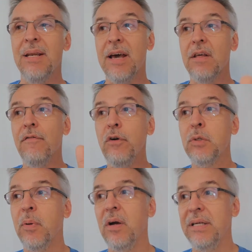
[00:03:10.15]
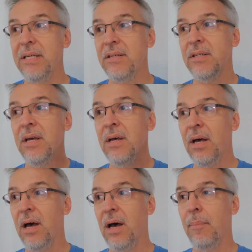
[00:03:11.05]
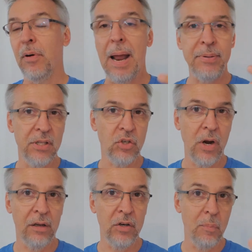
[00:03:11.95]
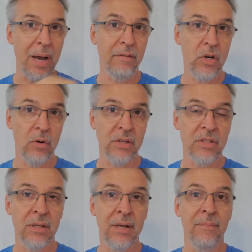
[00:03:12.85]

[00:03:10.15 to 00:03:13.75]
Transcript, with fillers: Now, the first part is, uh, perhaps in the trailer you might have noticed